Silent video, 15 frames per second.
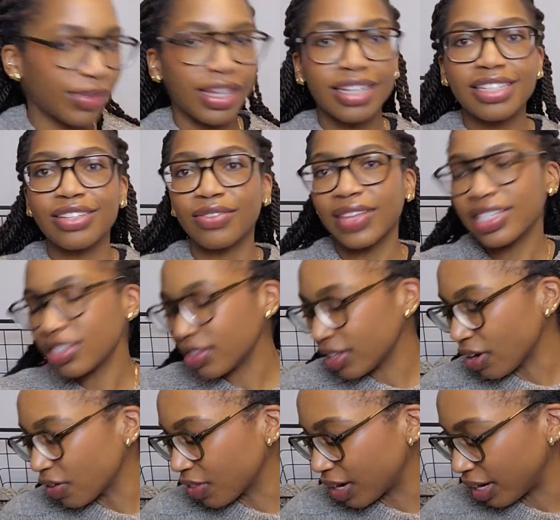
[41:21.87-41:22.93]
So that's all the
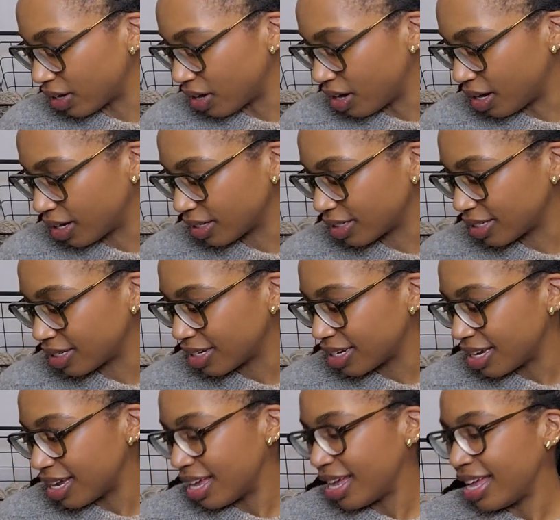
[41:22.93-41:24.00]
yarn that I got.
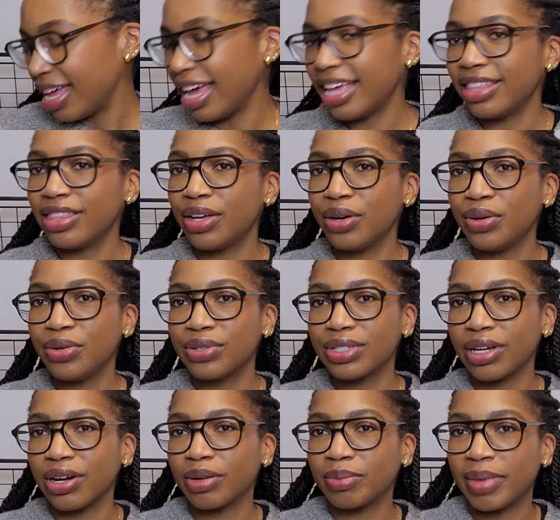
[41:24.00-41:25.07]
And those
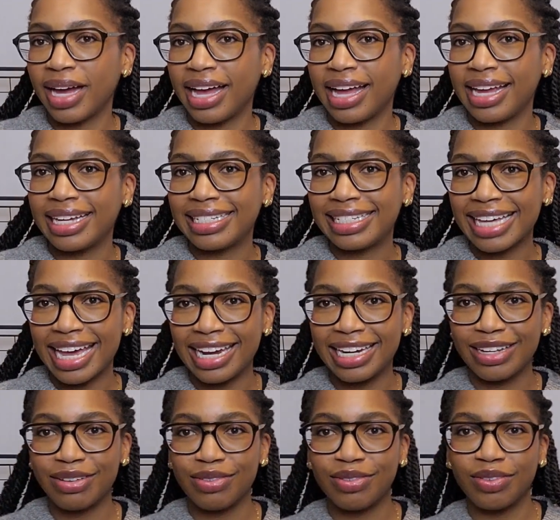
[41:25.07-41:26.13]
are my
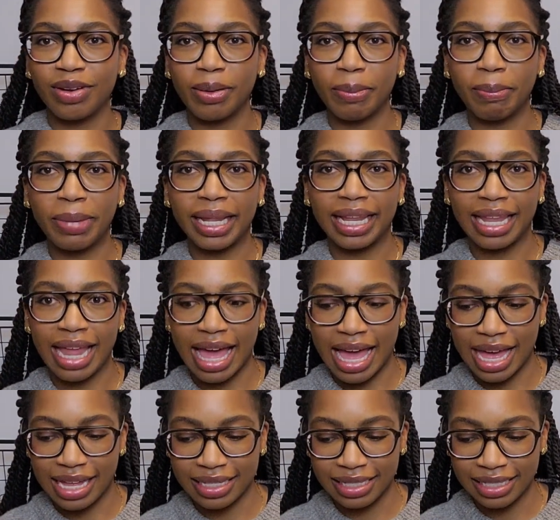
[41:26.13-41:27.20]
tentative
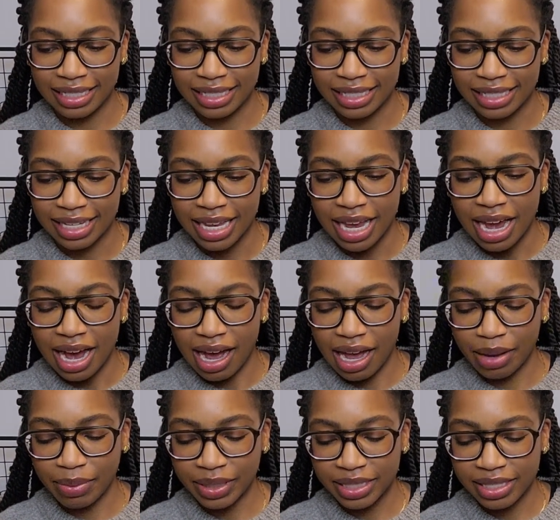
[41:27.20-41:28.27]
plans. I
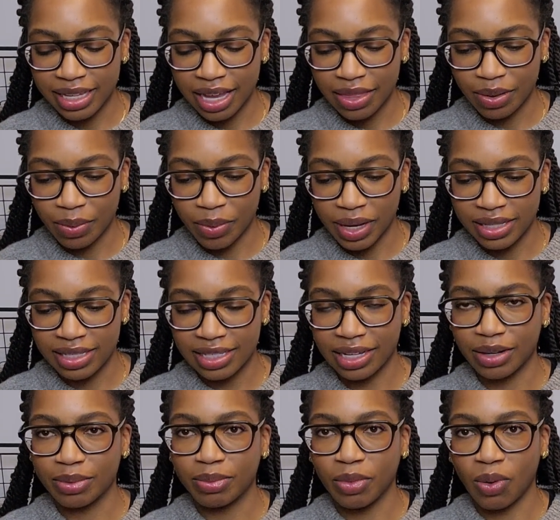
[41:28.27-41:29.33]
would say the ones that
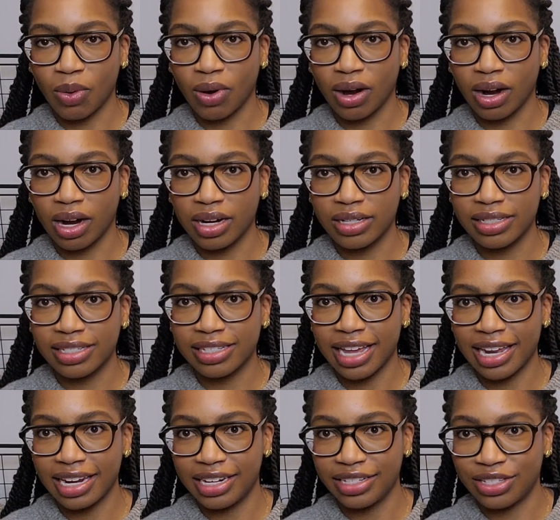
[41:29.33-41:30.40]
are more
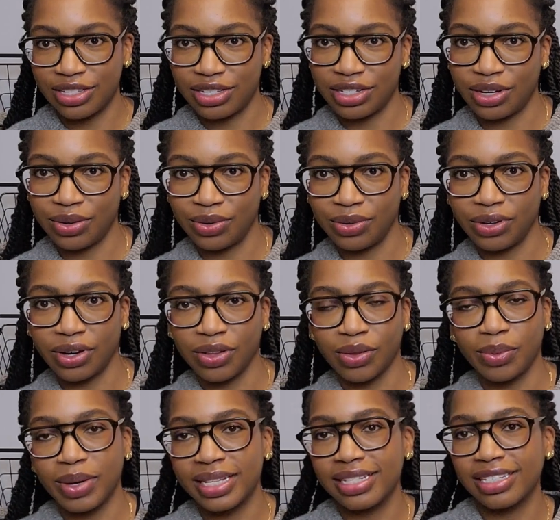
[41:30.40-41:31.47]
set in stone are the
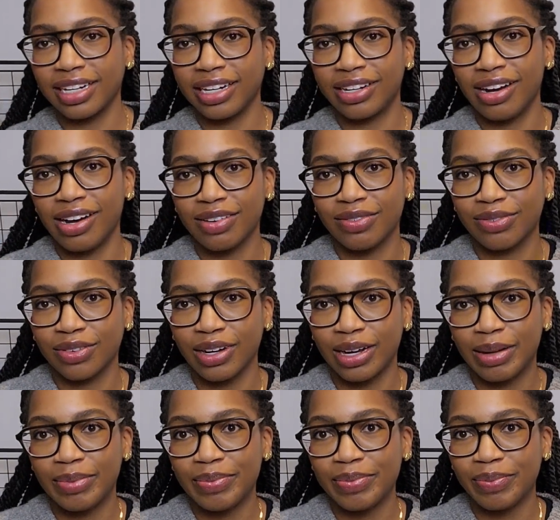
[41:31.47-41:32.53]
ones that I got
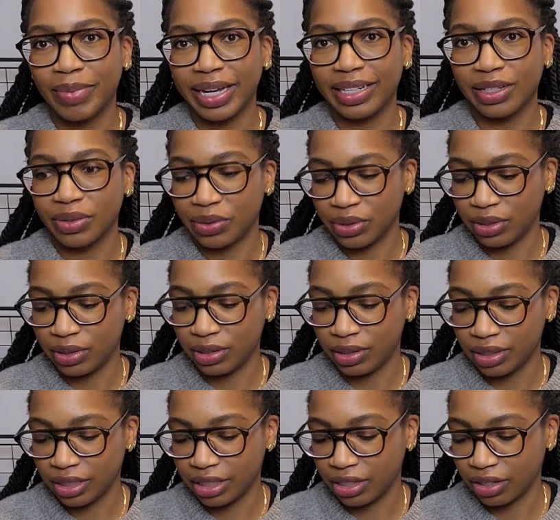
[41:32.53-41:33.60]
from my
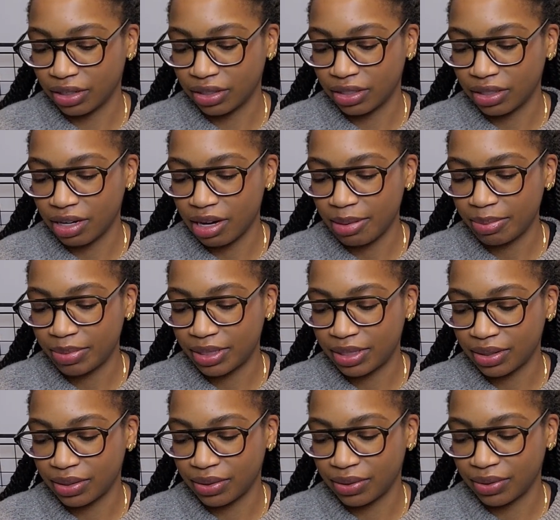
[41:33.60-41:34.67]
local yarn shop.
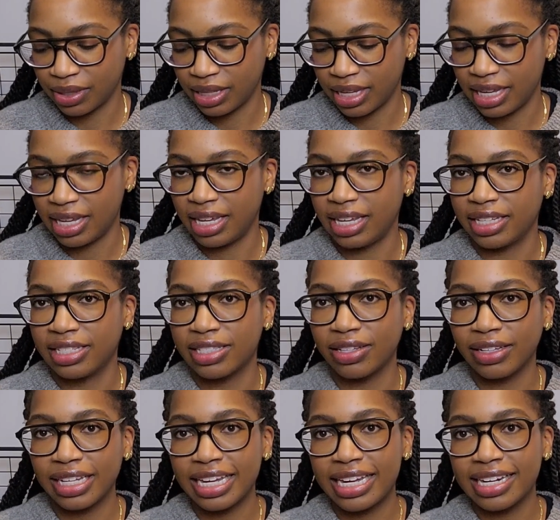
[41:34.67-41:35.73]
So the
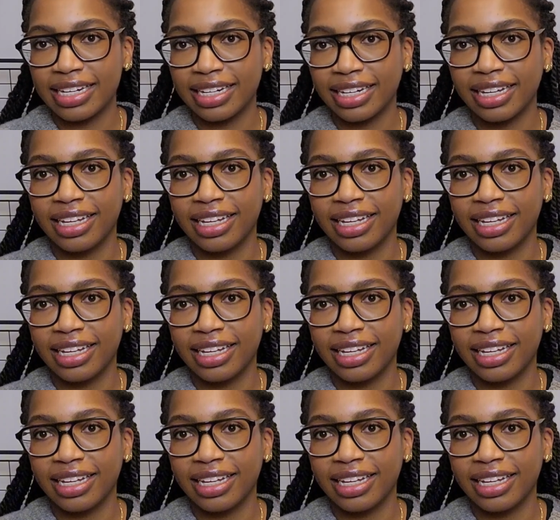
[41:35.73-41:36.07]
Solene